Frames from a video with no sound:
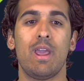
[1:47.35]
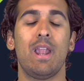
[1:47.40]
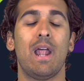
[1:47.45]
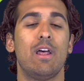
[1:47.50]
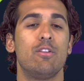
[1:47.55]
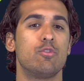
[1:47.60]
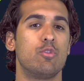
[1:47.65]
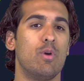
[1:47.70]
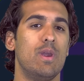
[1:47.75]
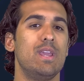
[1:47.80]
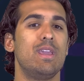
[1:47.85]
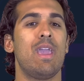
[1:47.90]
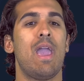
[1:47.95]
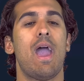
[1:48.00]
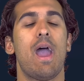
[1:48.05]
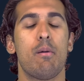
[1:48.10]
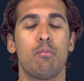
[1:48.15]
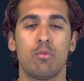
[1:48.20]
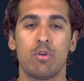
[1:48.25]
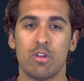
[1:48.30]
It has great
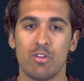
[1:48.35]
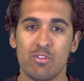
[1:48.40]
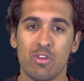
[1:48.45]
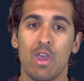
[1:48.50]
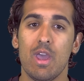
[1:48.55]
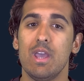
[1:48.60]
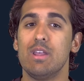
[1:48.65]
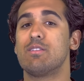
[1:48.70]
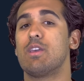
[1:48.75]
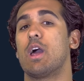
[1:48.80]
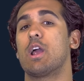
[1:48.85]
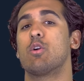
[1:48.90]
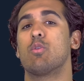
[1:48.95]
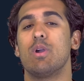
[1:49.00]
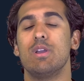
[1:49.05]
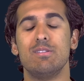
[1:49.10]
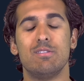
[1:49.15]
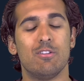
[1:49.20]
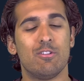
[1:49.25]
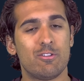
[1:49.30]
cameras, it's got
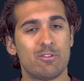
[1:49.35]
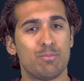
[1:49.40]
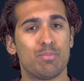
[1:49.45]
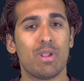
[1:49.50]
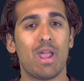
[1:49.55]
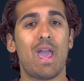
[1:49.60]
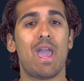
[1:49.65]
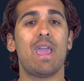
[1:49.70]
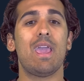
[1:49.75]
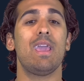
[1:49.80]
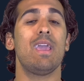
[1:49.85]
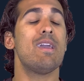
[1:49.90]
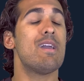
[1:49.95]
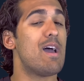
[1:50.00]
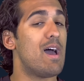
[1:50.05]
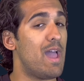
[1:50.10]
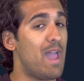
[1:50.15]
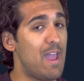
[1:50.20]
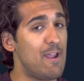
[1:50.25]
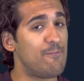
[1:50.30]
great display,
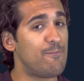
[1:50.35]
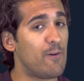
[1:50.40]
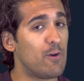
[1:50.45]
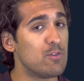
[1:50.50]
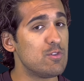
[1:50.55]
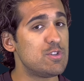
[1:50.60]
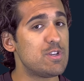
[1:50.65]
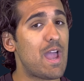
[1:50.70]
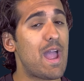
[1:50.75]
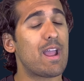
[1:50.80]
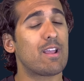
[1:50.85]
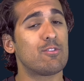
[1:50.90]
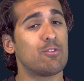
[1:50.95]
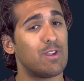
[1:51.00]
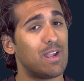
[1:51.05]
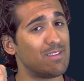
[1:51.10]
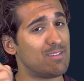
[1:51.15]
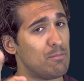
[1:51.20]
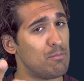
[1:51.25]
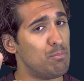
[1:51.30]
a headphone jack, so
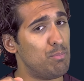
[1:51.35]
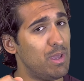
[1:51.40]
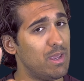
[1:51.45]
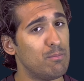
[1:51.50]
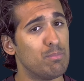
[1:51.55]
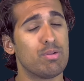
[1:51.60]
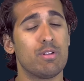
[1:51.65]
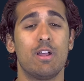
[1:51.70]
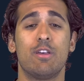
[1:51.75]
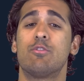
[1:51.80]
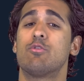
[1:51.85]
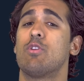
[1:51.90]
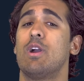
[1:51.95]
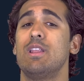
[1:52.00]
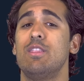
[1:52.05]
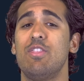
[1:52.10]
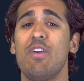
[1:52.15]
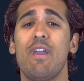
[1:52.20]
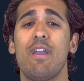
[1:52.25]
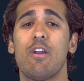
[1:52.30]
that's a big plus
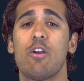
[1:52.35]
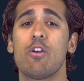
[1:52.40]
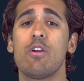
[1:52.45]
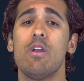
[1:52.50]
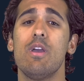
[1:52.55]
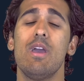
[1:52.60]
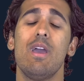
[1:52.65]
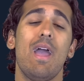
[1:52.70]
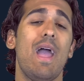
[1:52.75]
right there.